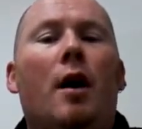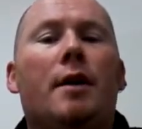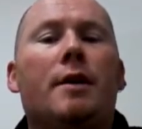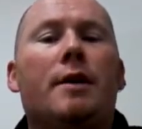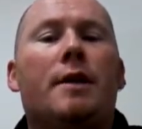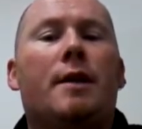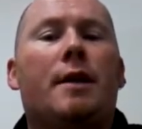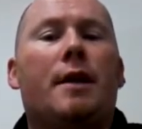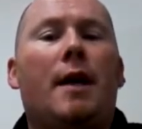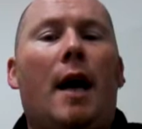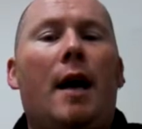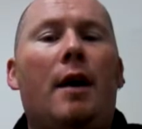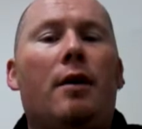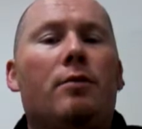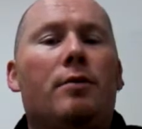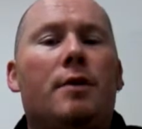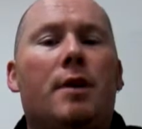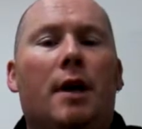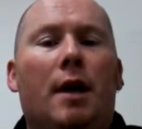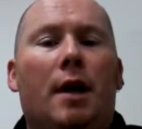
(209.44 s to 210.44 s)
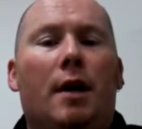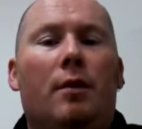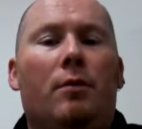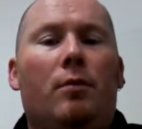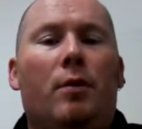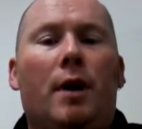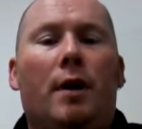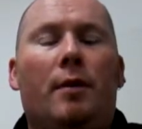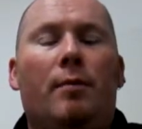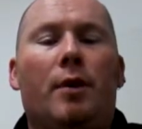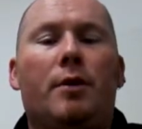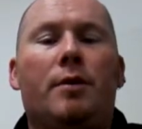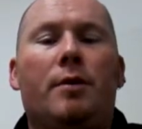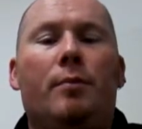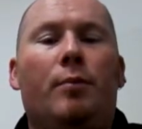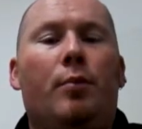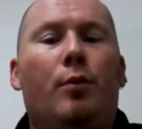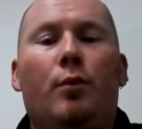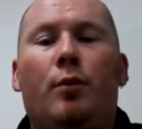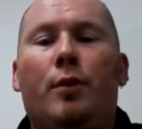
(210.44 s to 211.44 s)
Scales are one of the most
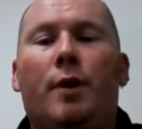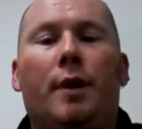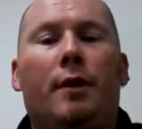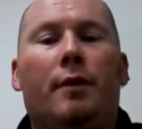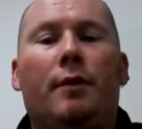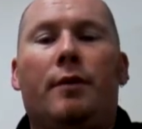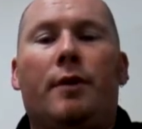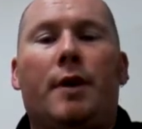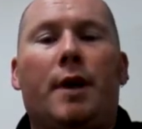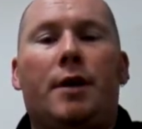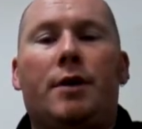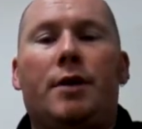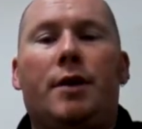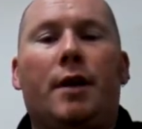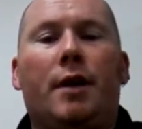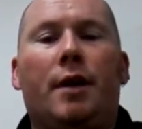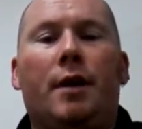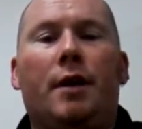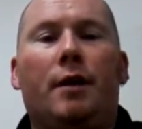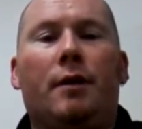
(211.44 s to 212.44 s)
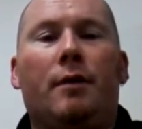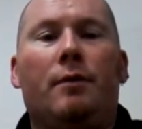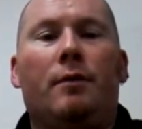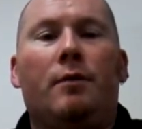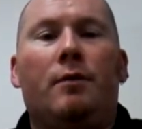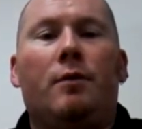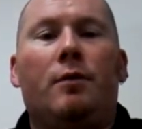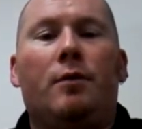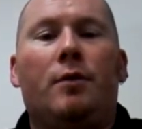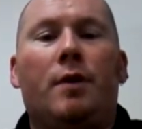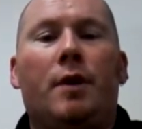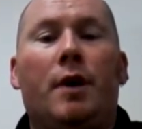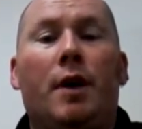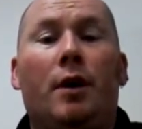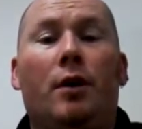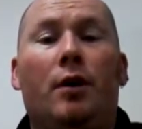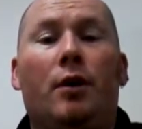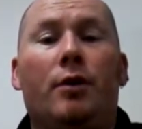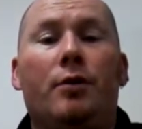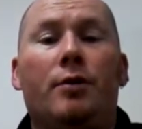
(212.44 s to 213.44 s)
important things you can
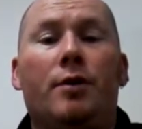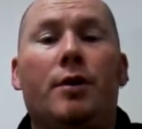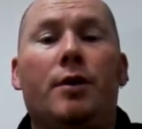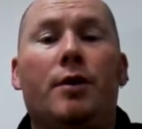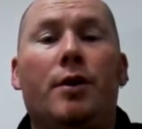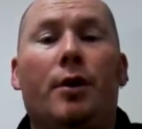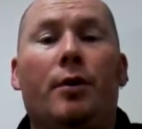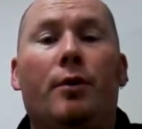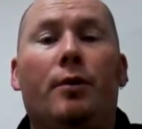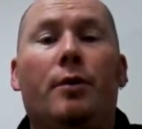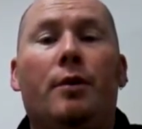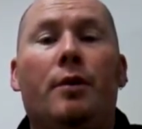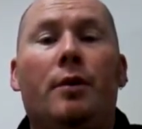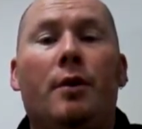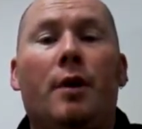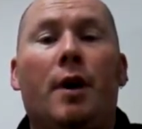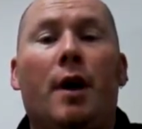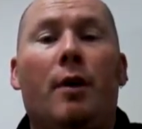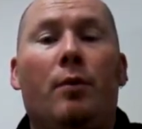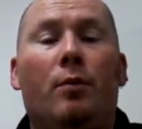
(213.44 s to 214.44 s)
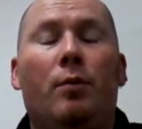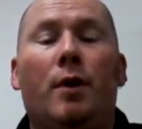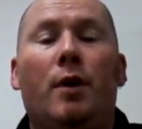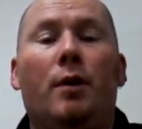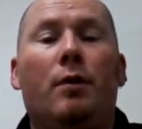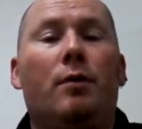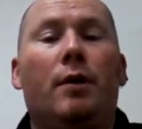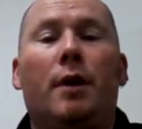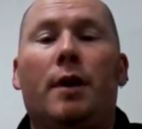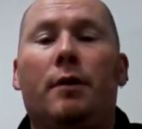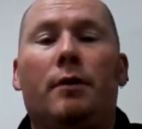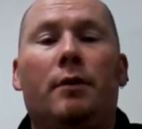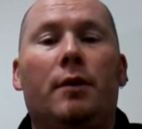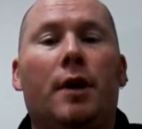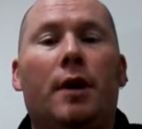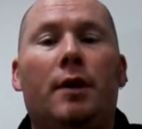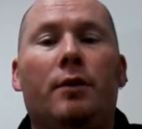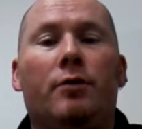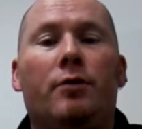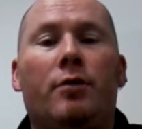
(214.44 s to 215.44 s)
learn to do. It will
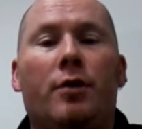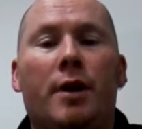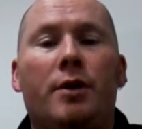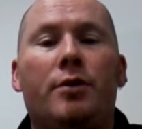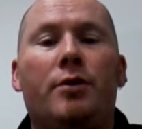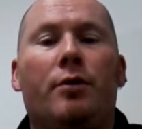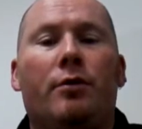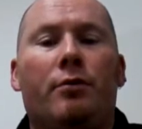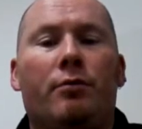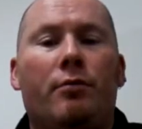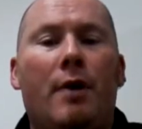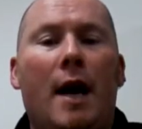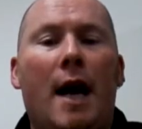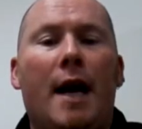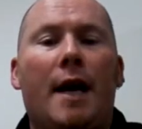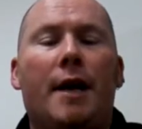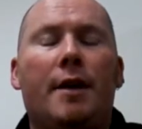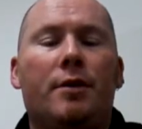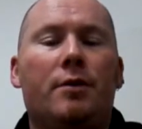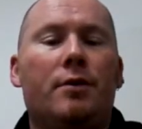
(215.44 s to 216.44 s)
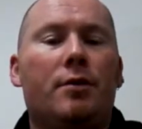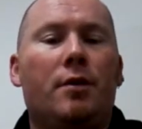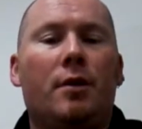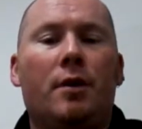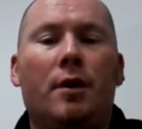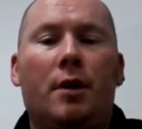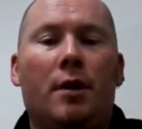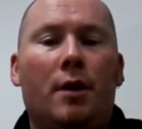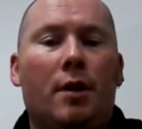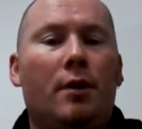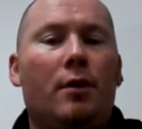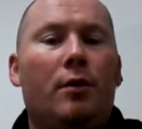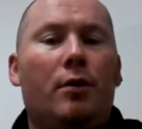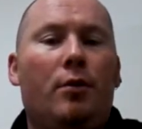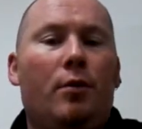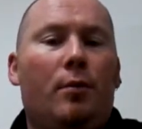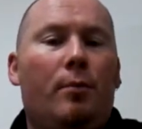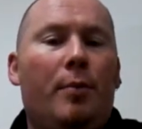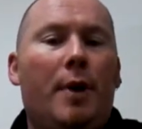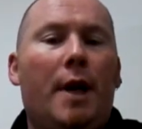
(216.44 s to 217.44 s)
increase your range,
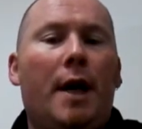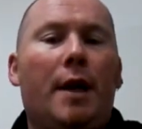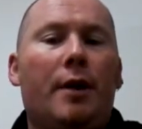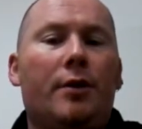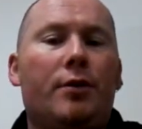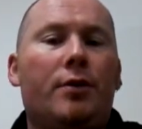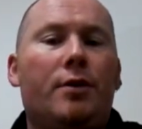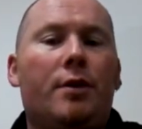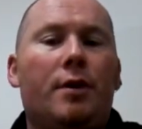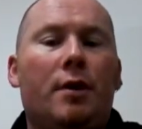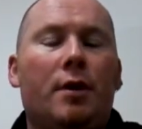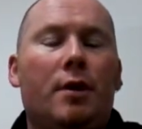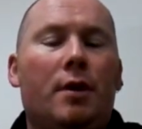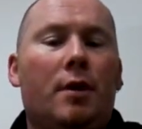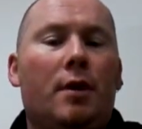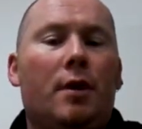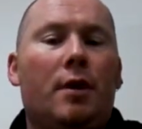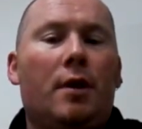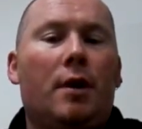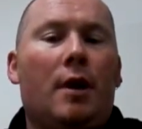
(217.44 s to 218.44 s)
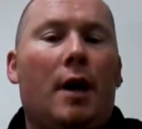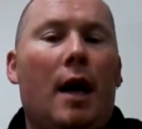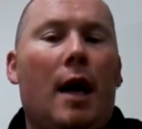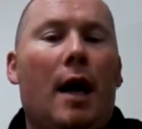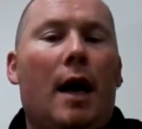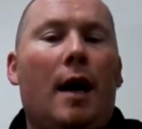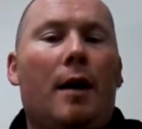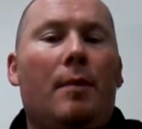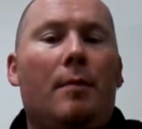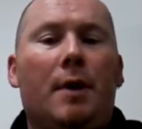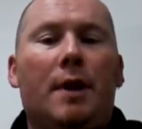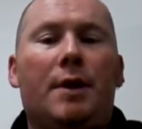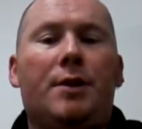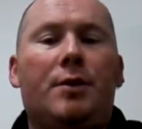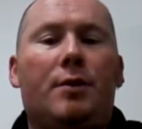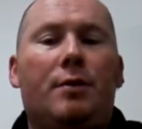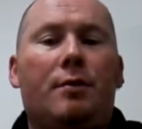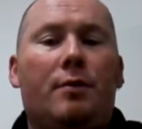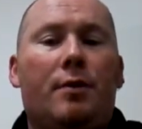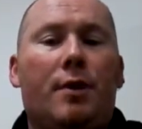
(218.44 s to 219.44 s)
your pitch.
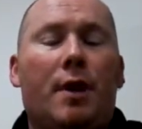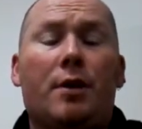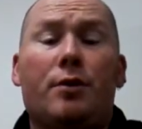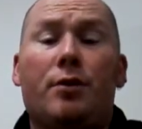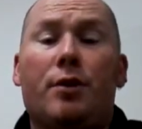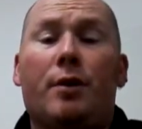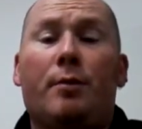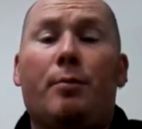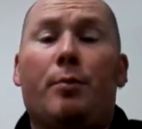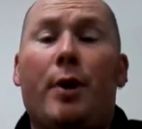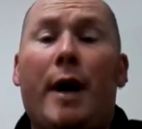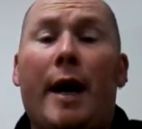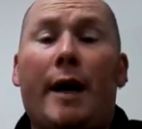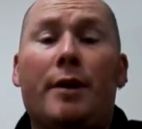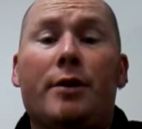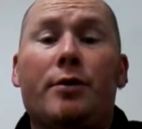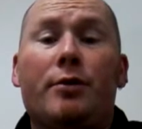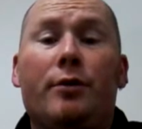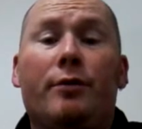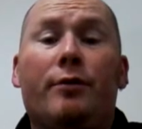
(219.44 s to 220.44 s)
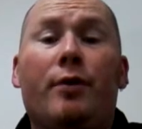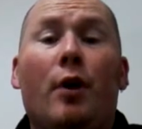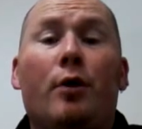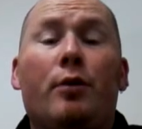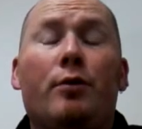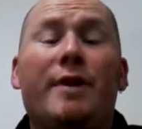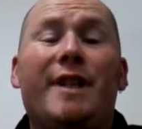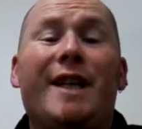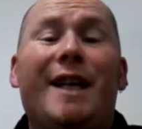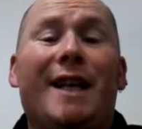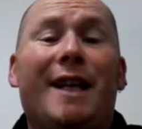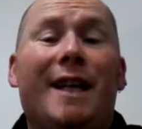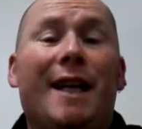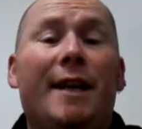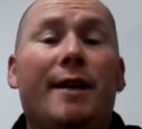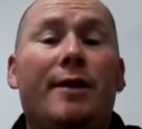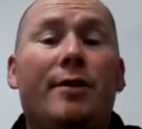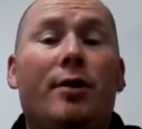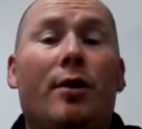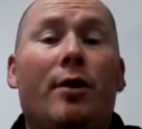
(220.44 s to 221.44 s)
It's things you can practice your vocal
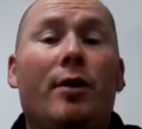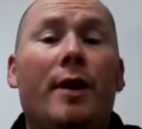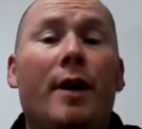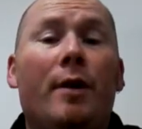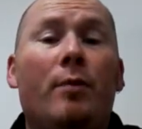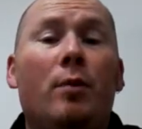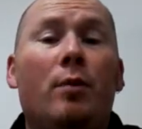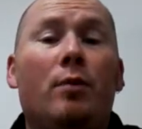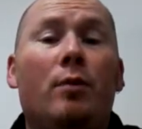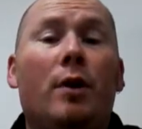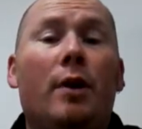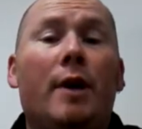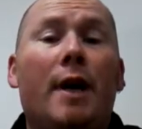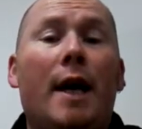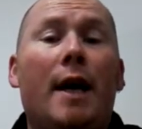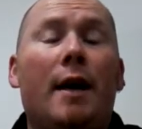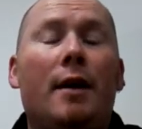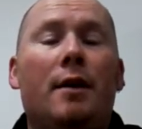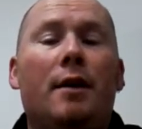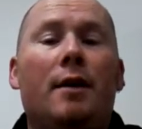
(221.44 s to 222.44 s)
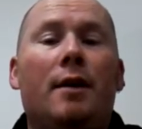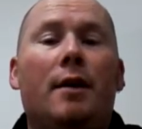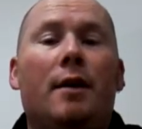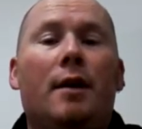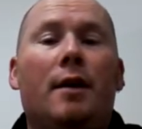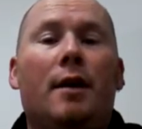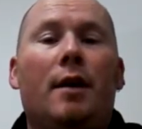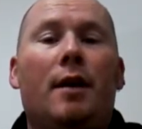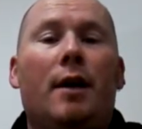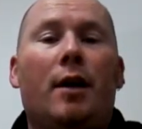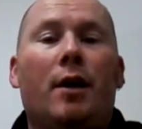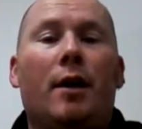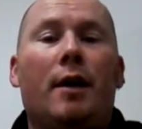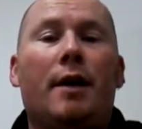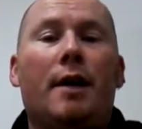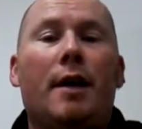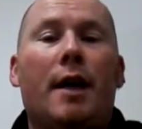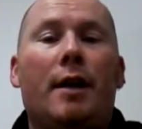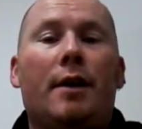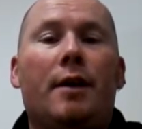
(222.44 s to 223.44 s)
techniques on that we'll look at
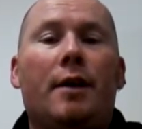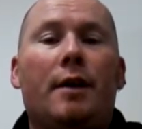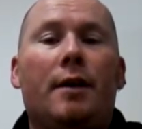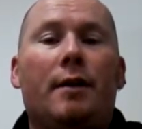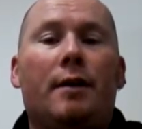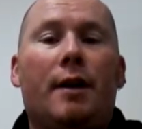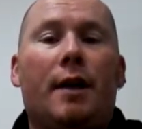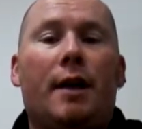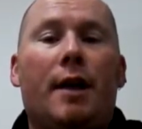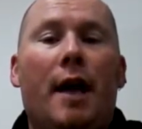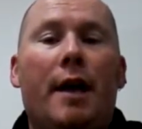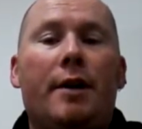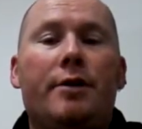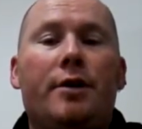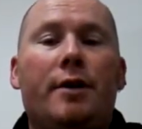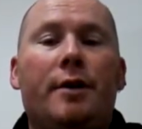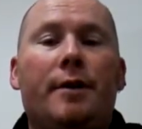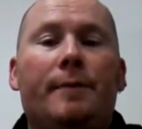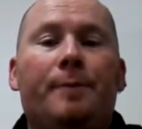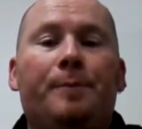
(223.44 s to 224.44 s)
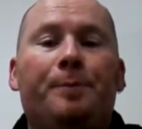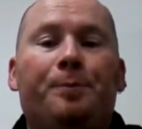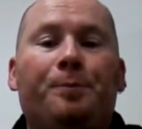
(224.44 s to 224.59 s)
another occasion.